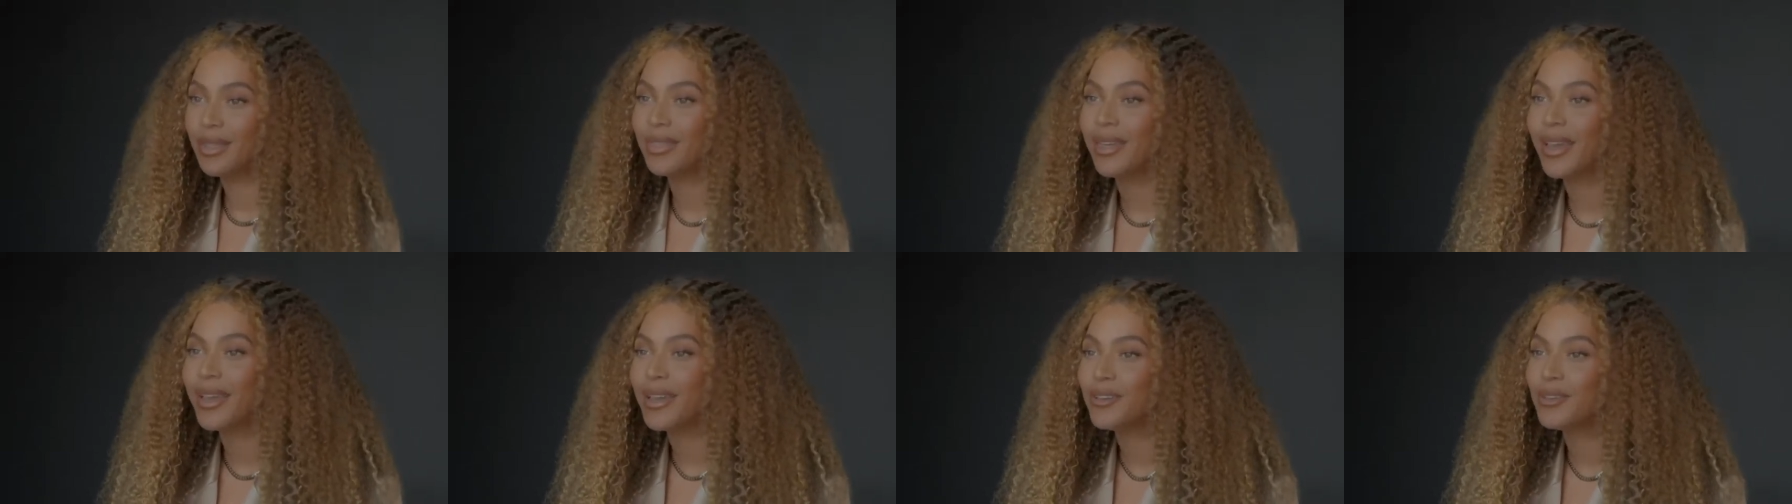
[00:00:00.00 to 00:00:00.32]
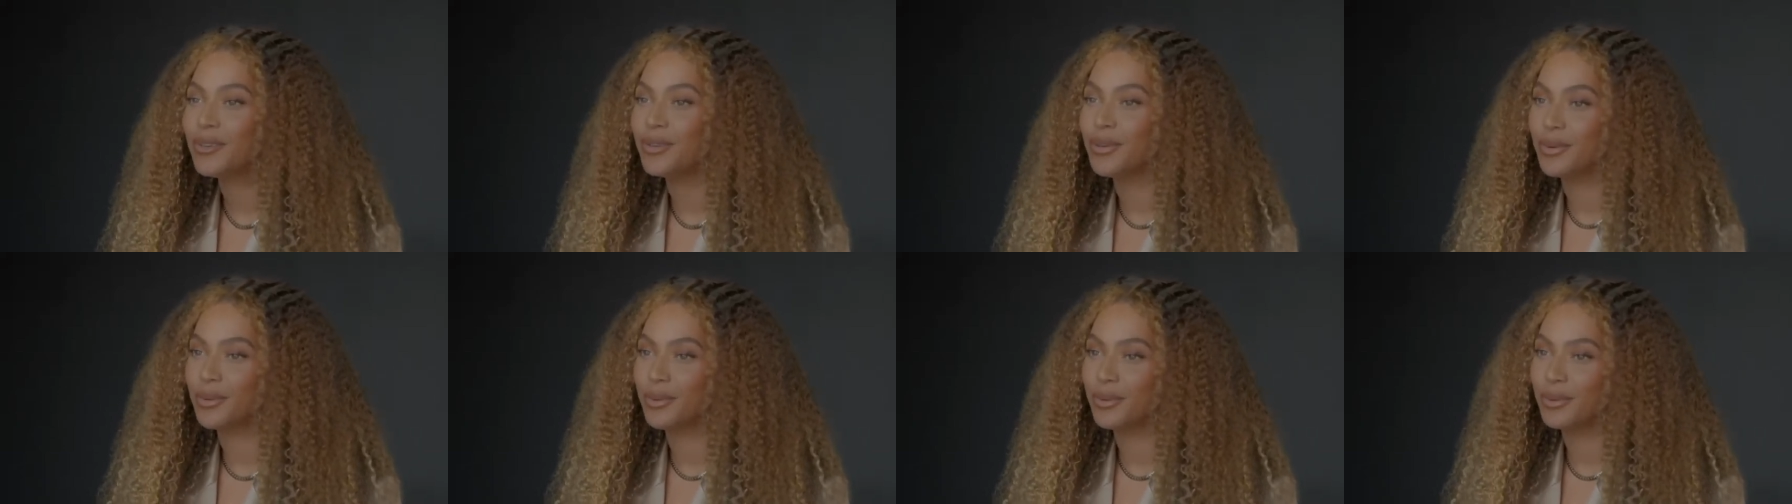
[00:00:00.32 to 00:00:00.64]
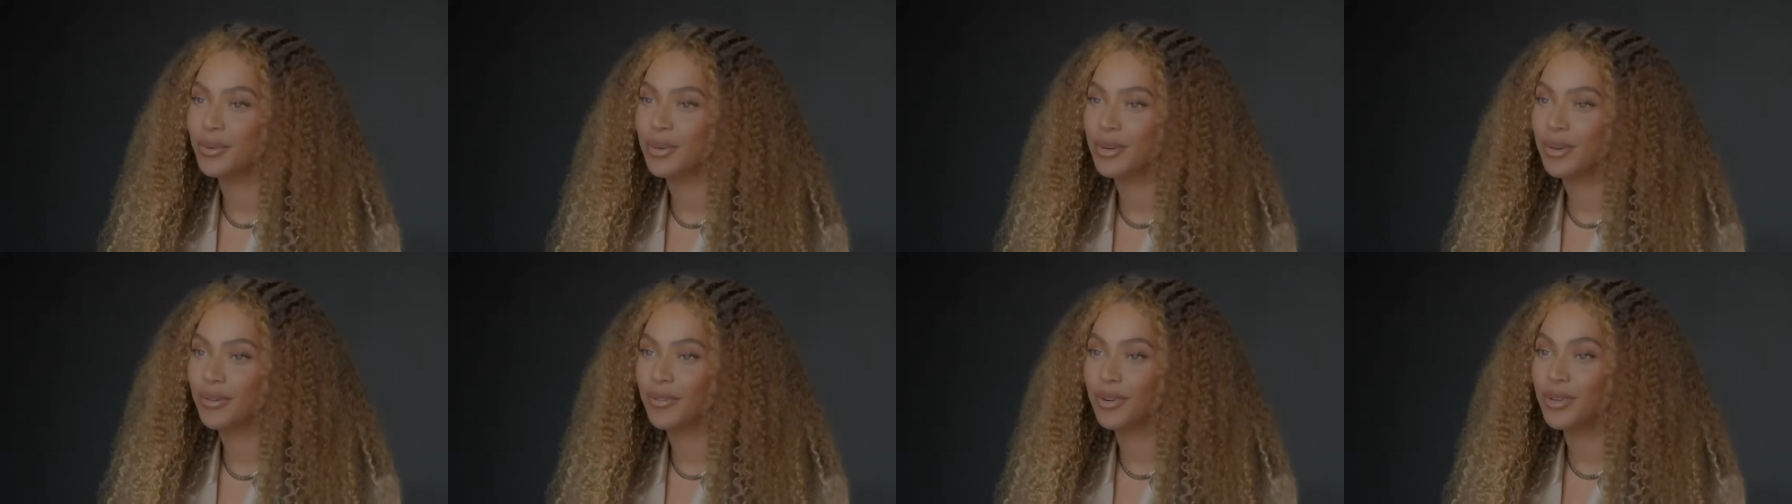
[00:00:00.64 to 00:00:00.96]
Thank you
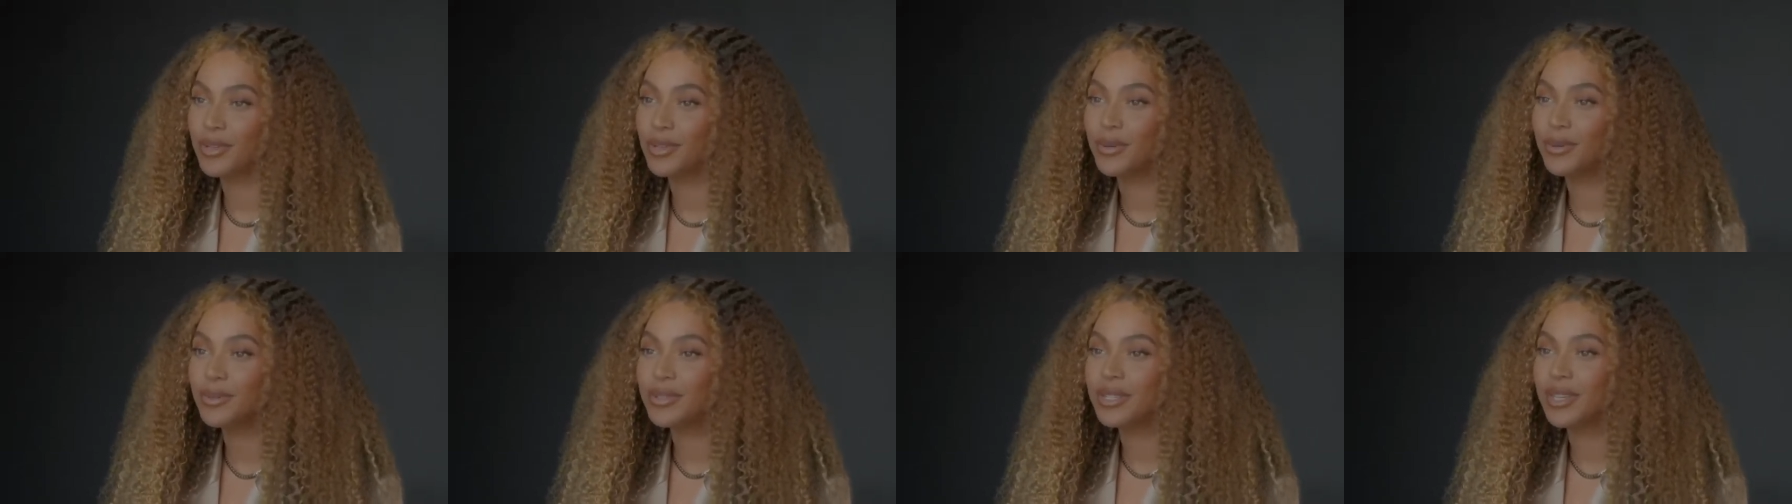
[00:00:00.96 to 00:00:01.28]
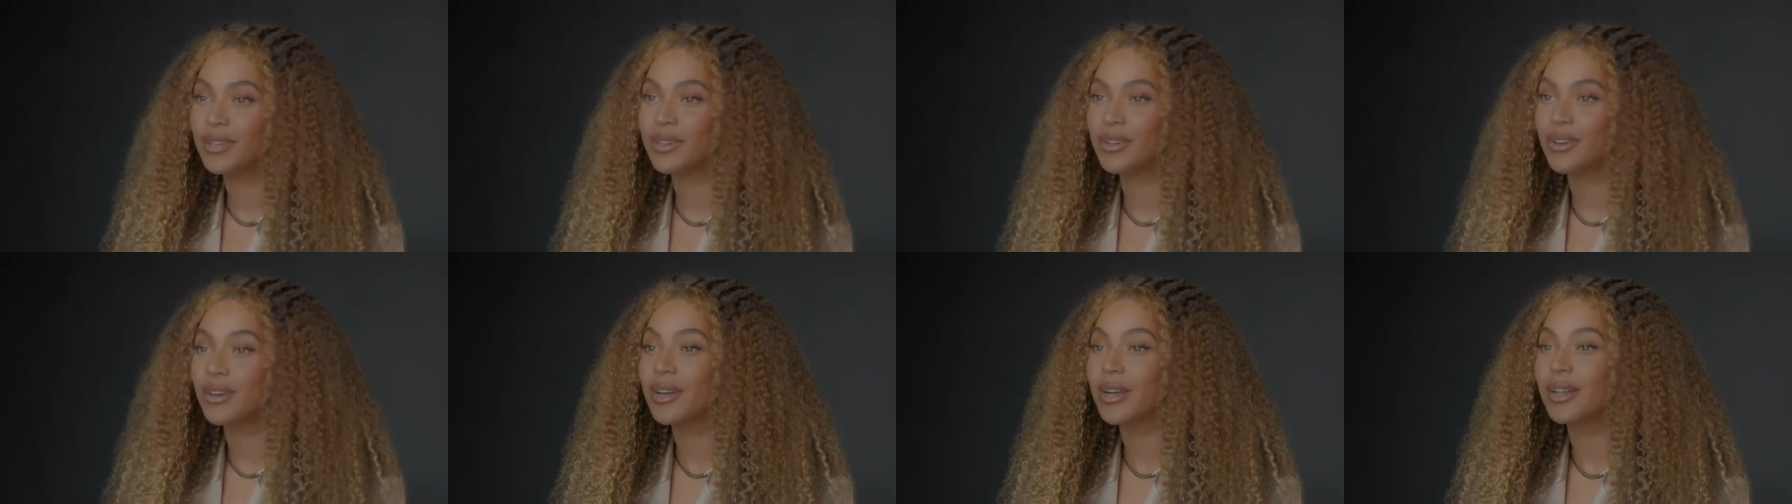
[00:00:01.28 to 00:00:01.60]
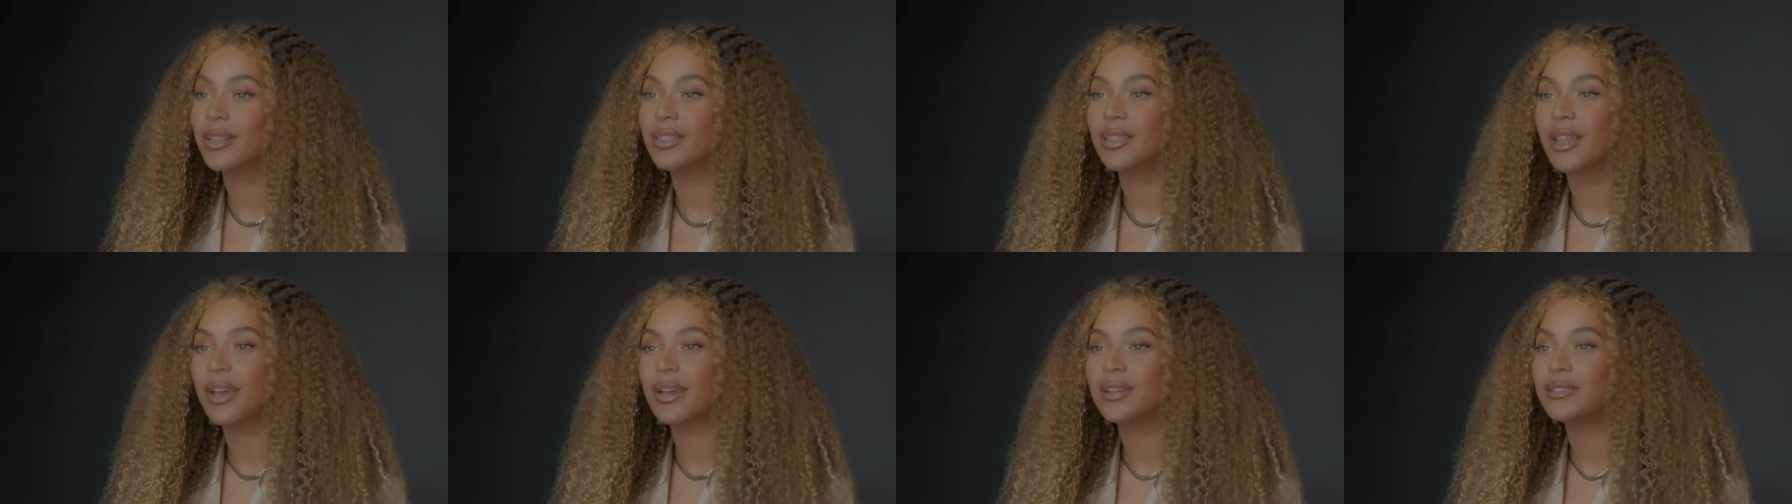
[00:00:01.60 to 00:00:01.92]
for using your
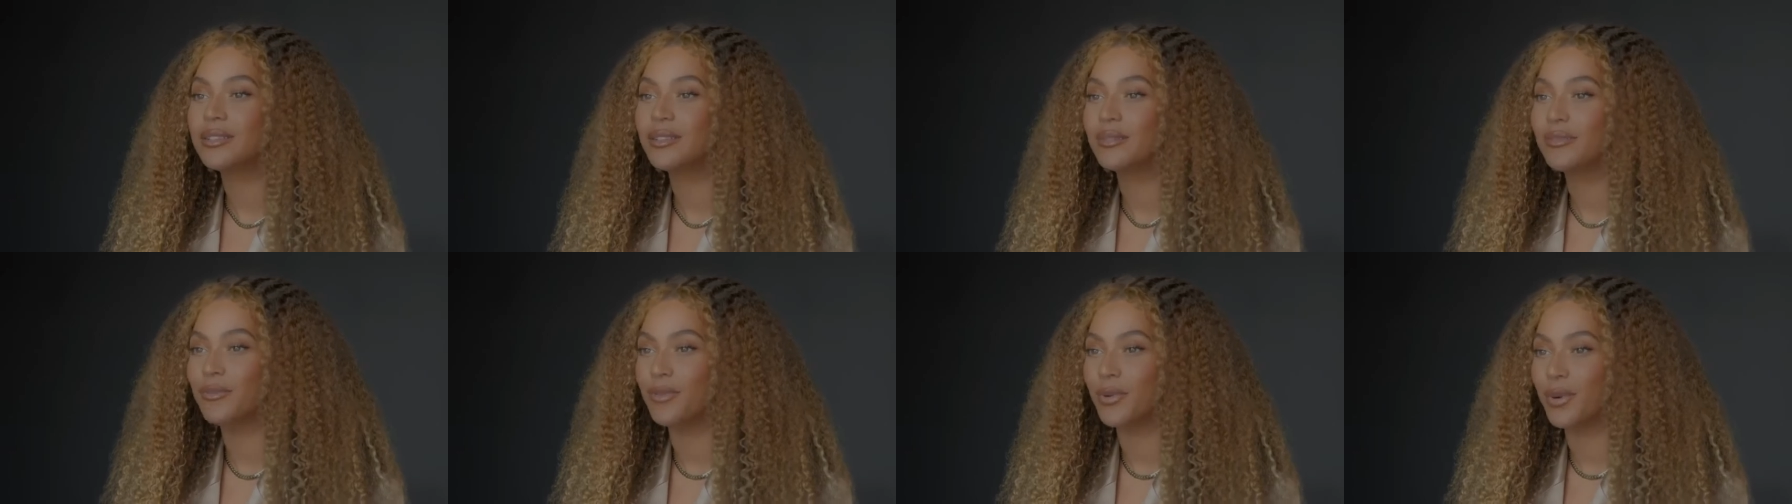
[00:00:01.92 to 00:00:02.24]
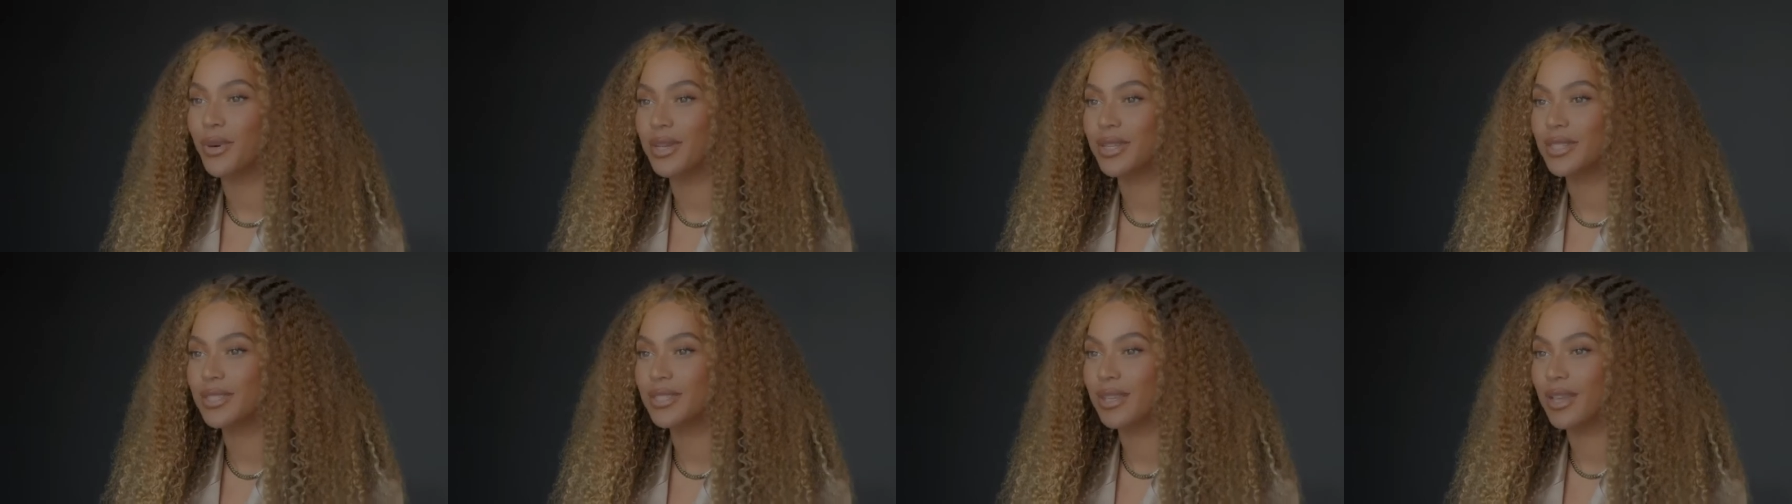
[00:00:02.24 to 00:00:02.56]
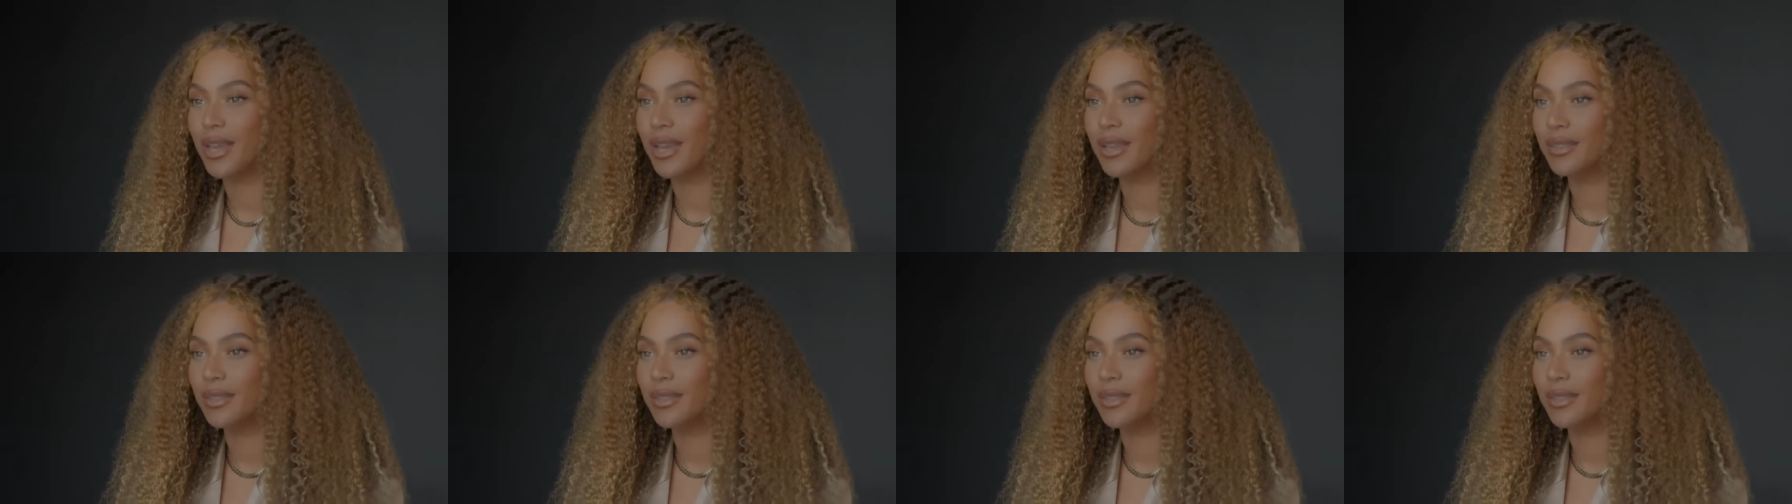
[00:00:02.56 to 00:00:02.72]
collective voice